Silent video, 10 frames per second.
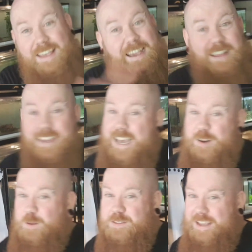and you get a
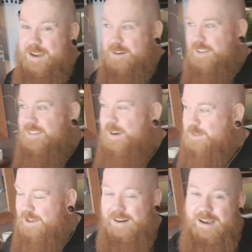new series. That was
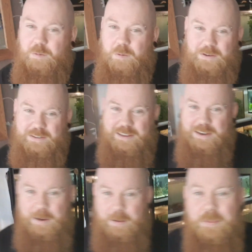kind of like what I wanted to
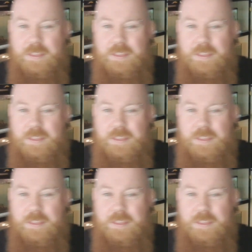do.